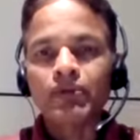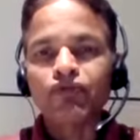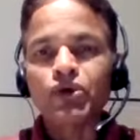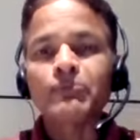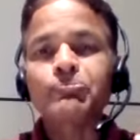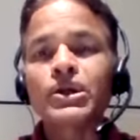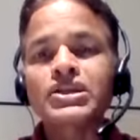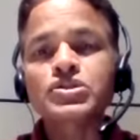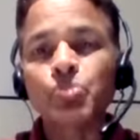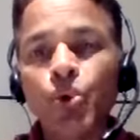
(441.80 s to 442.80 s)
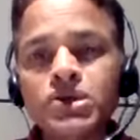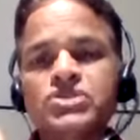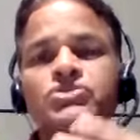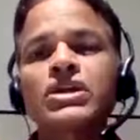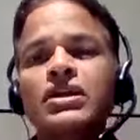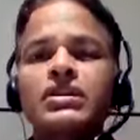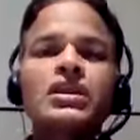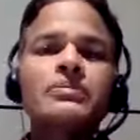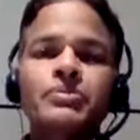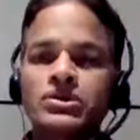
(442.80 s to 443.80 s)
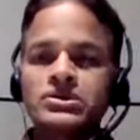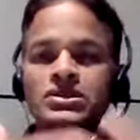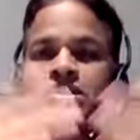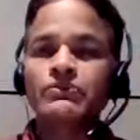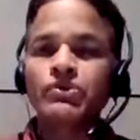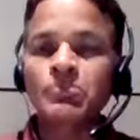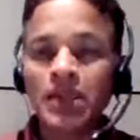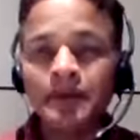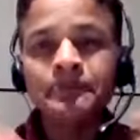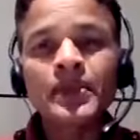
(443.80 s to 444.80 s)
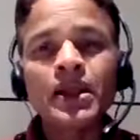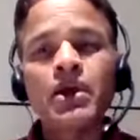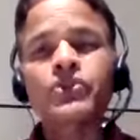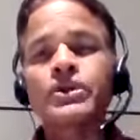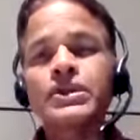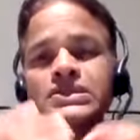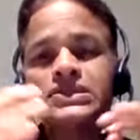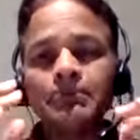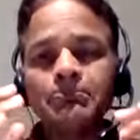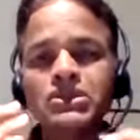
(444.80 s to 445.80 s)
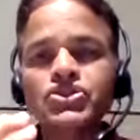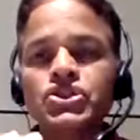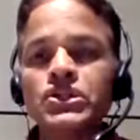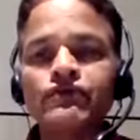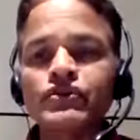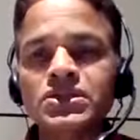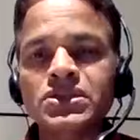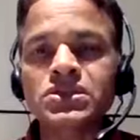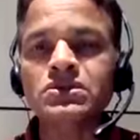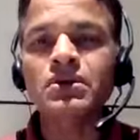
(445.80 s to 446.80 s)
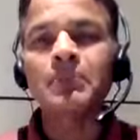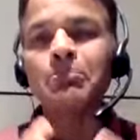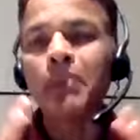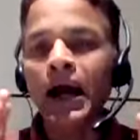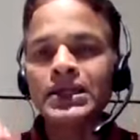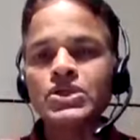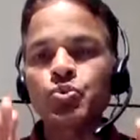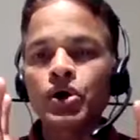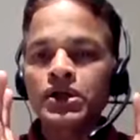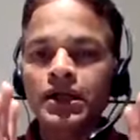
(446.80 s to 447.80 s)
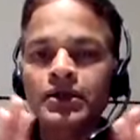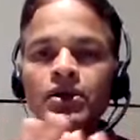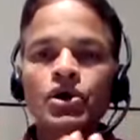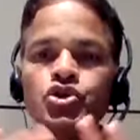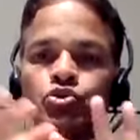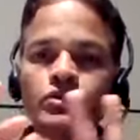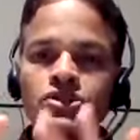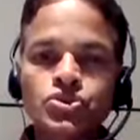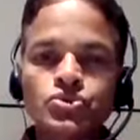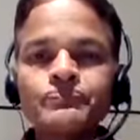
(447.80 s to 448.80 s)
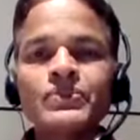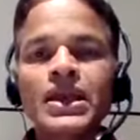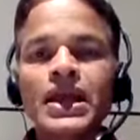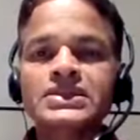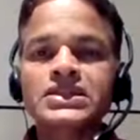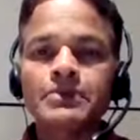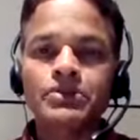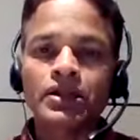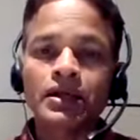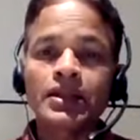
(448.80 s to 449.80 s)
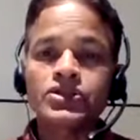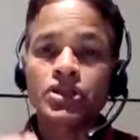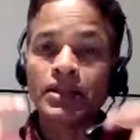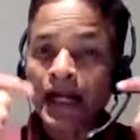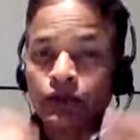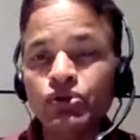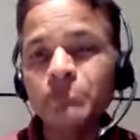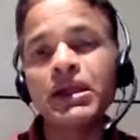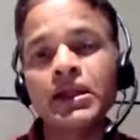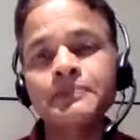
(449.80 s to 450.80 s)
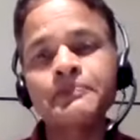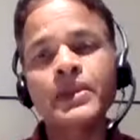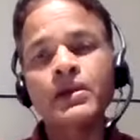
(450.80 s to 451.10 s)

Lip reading: put a smoke screen in the process, that would mean there is some mischievous mind working so as to escape the regulation. That would mean